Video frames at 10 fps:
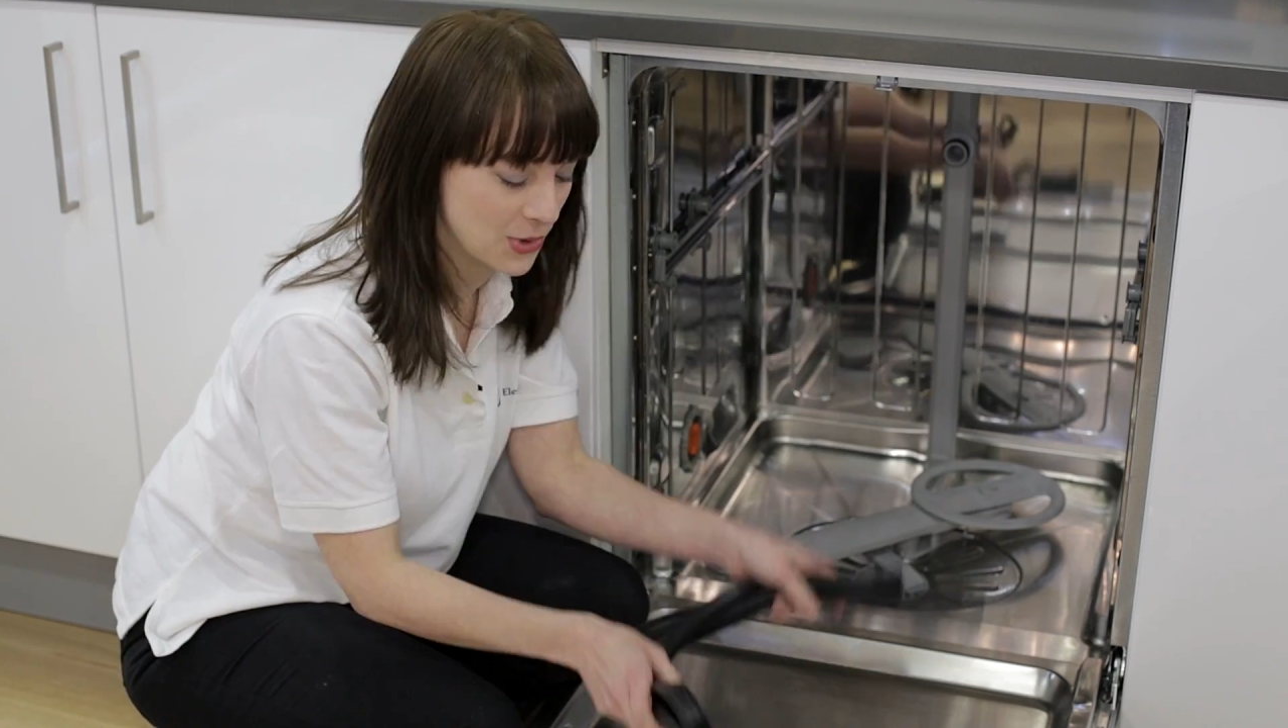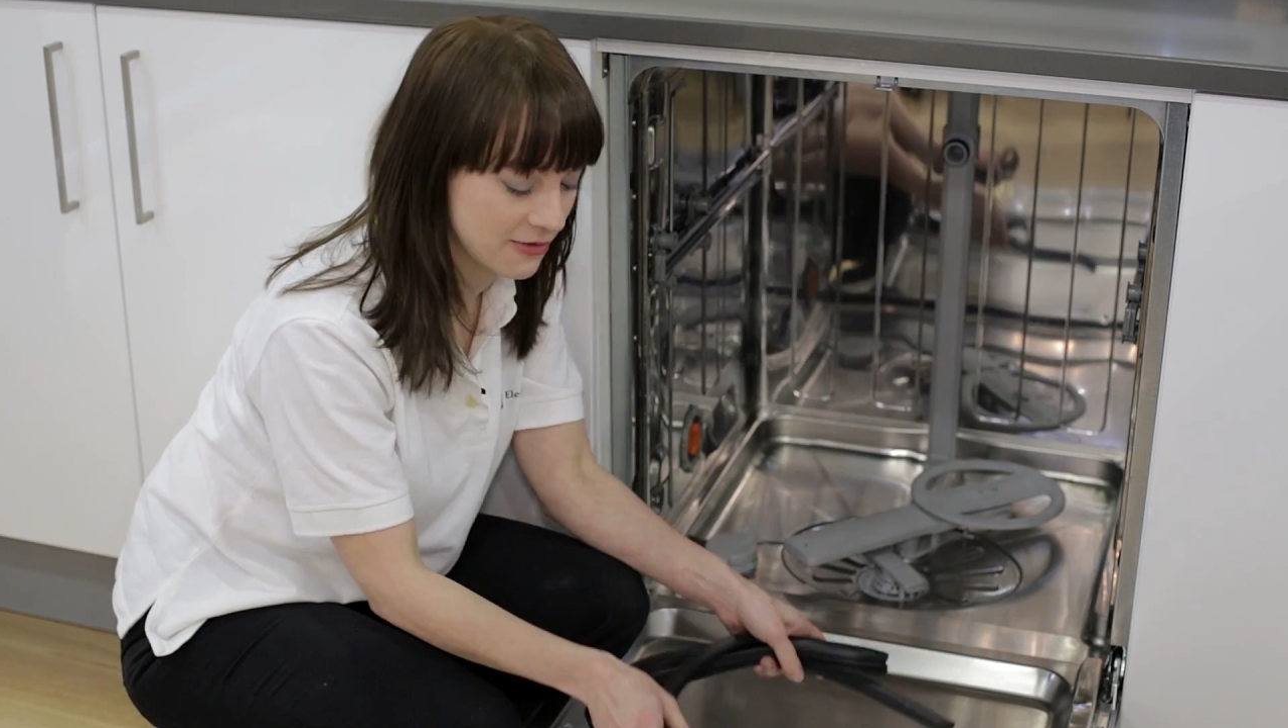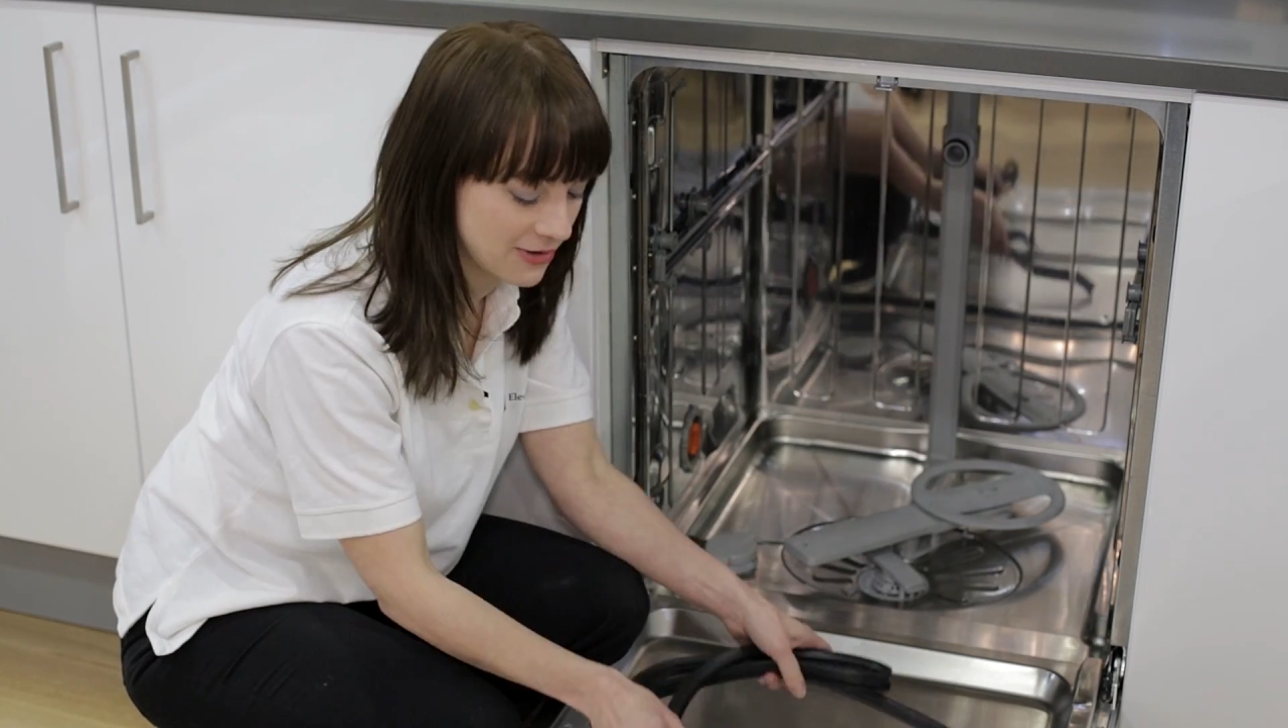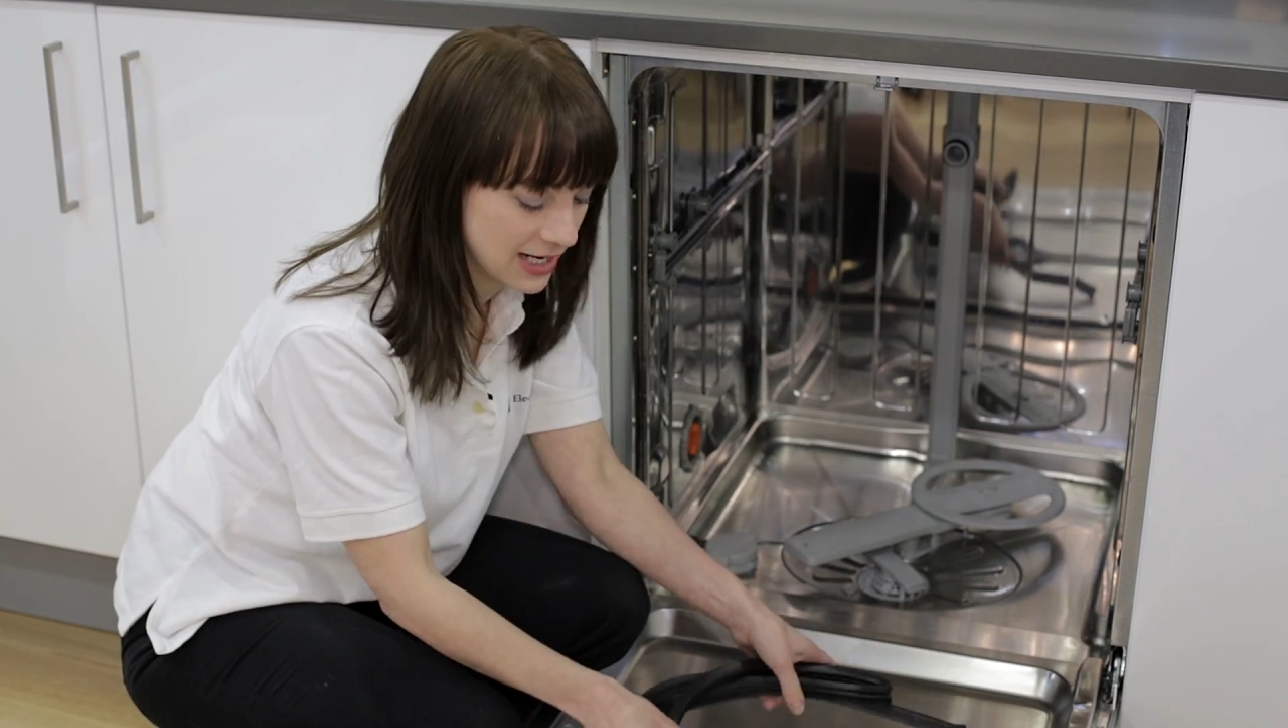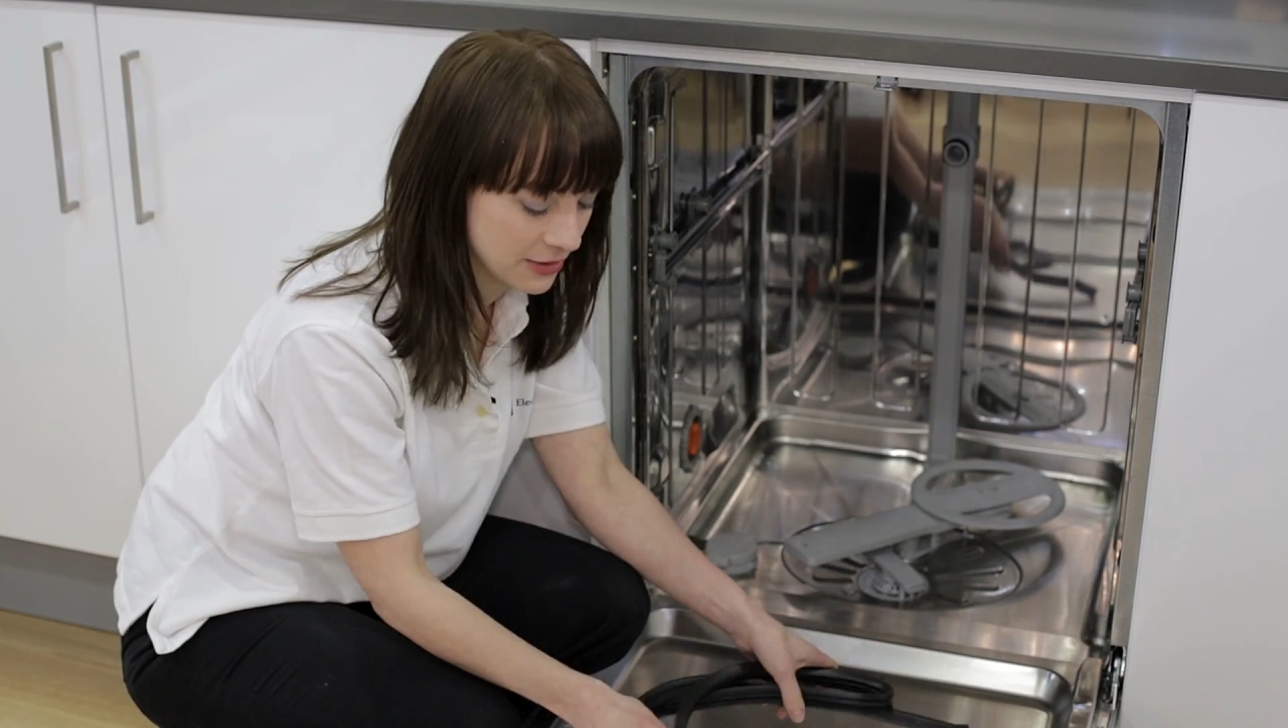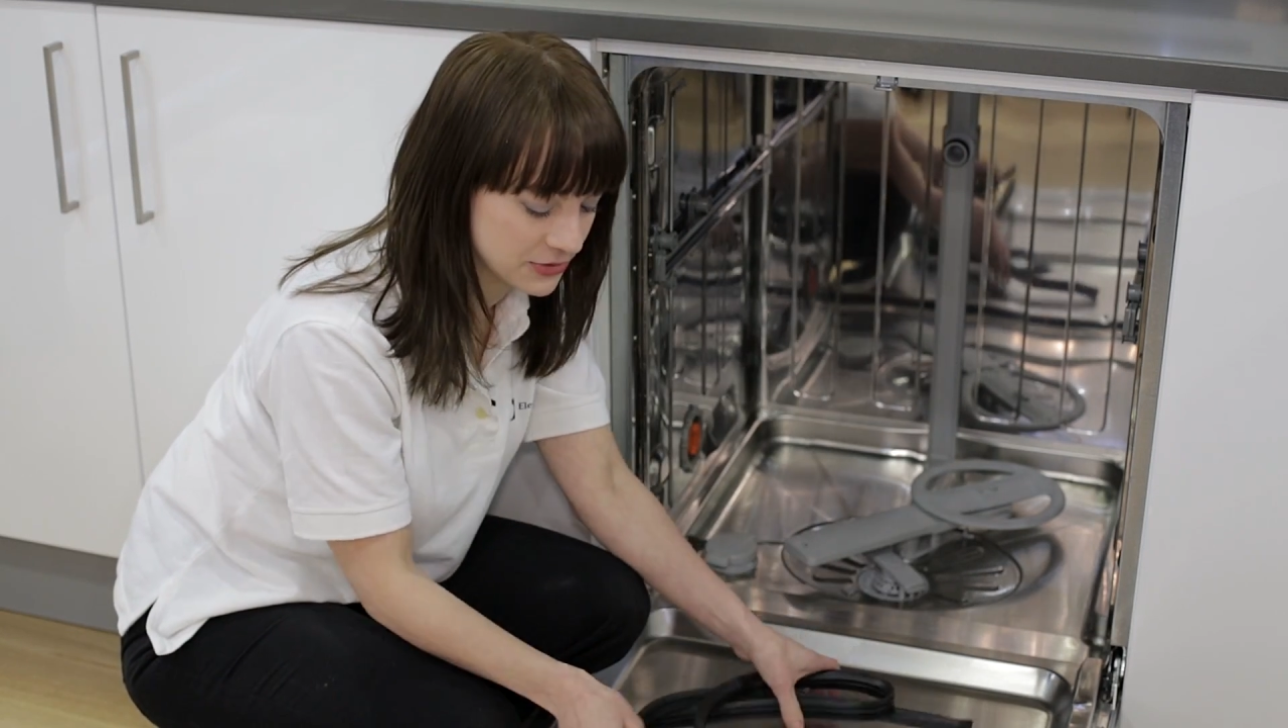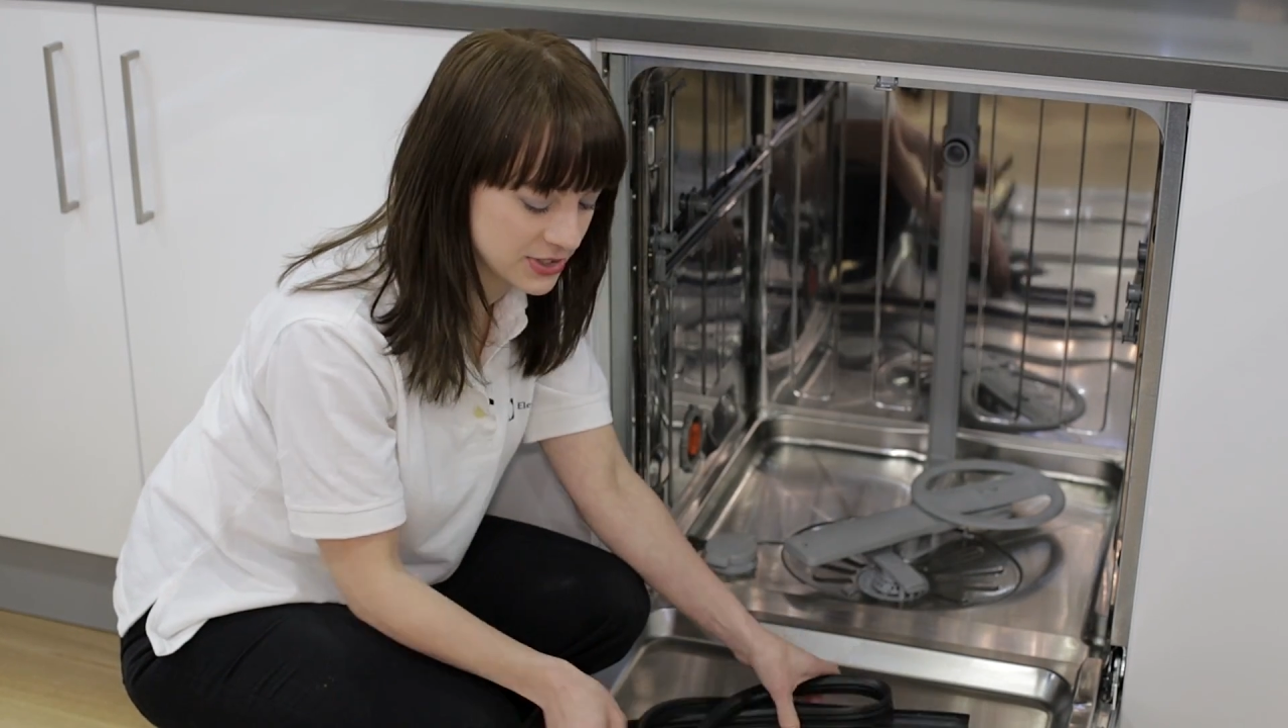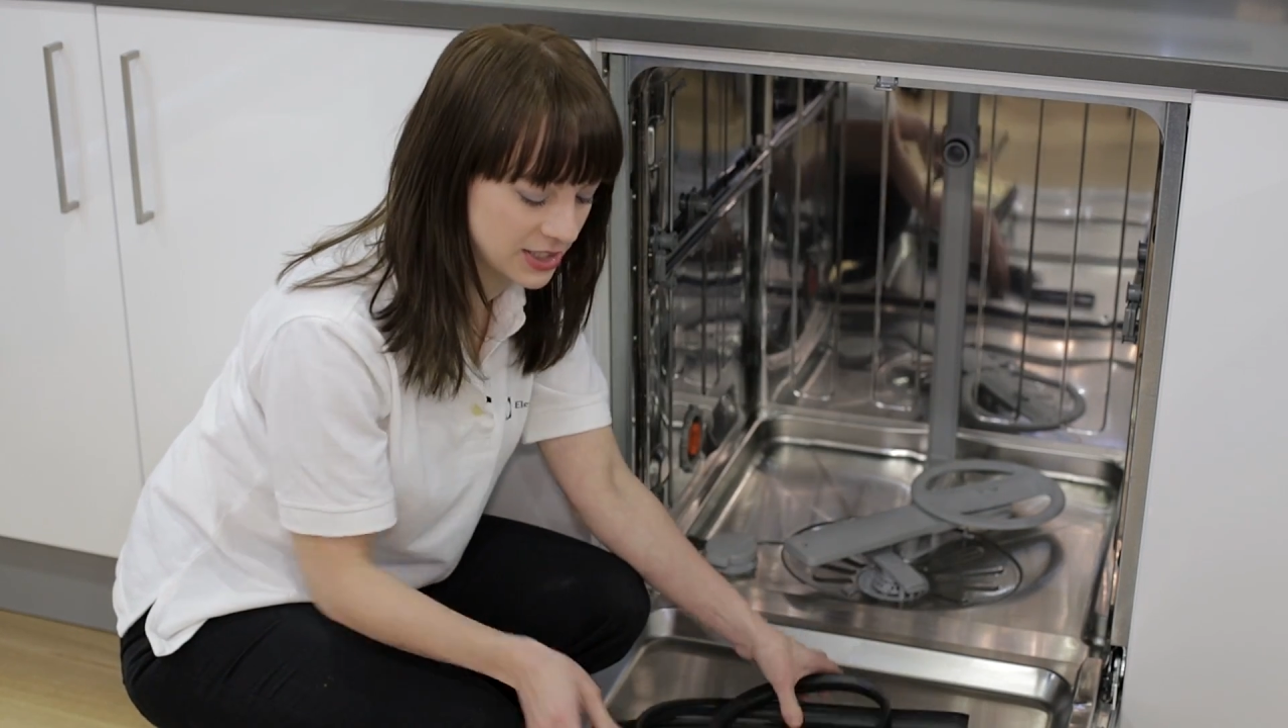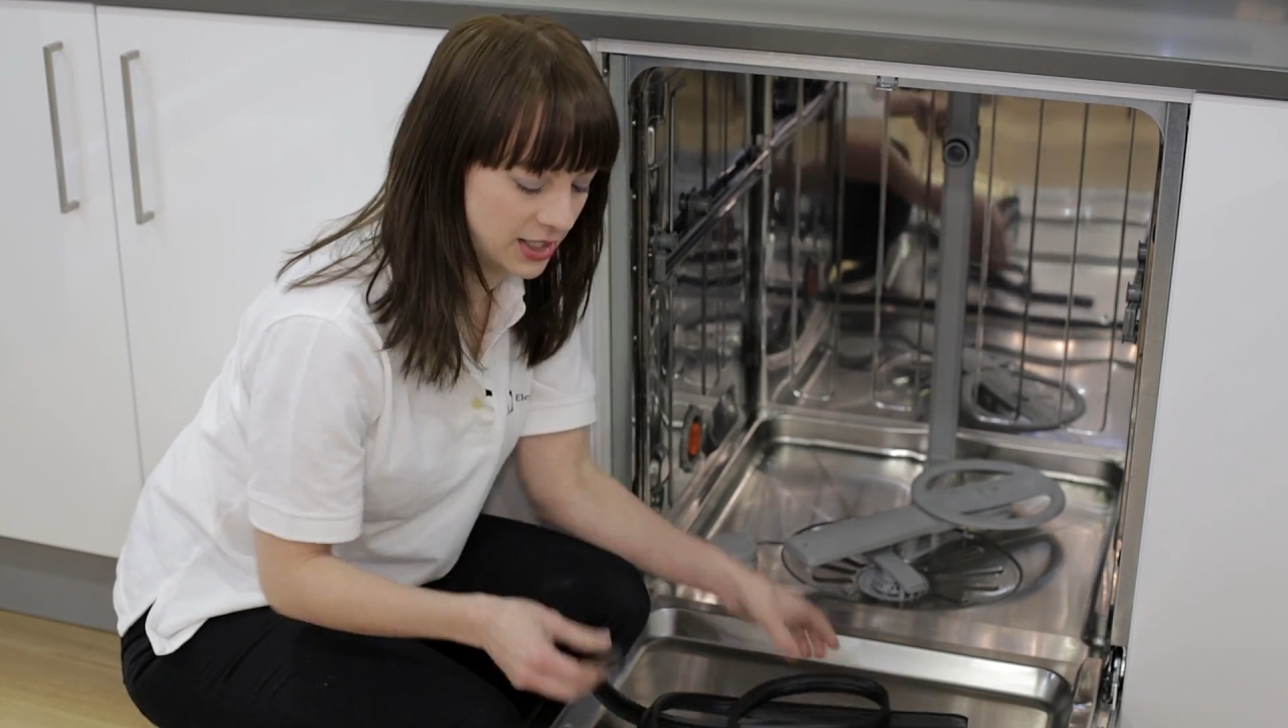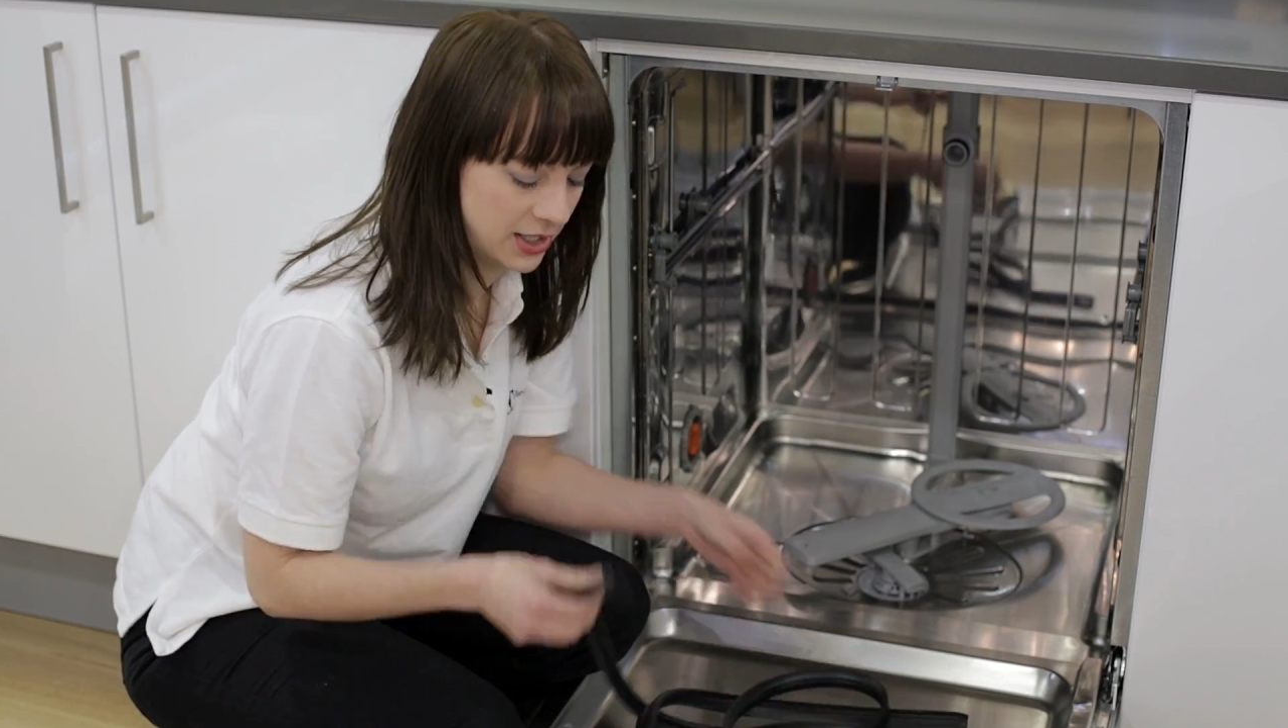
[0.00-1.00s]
way round.